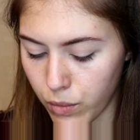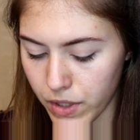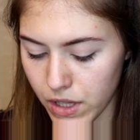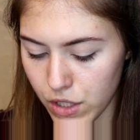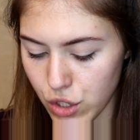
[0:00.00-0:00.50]

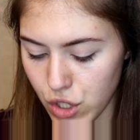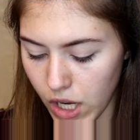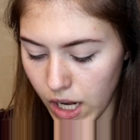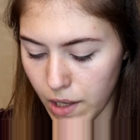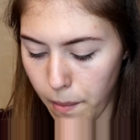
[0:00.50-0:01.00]
with the
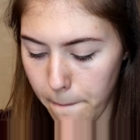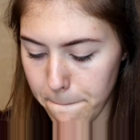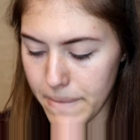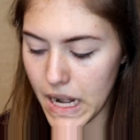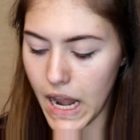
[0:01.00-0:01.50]
shade
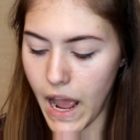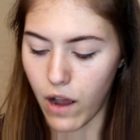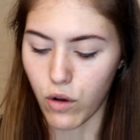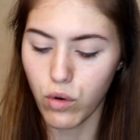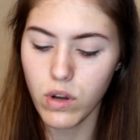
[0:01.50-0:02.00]

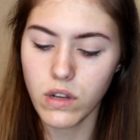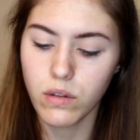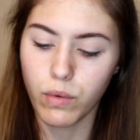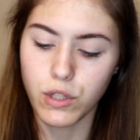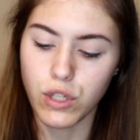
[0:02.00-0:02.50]
Blau,
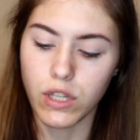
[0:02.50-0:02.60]
which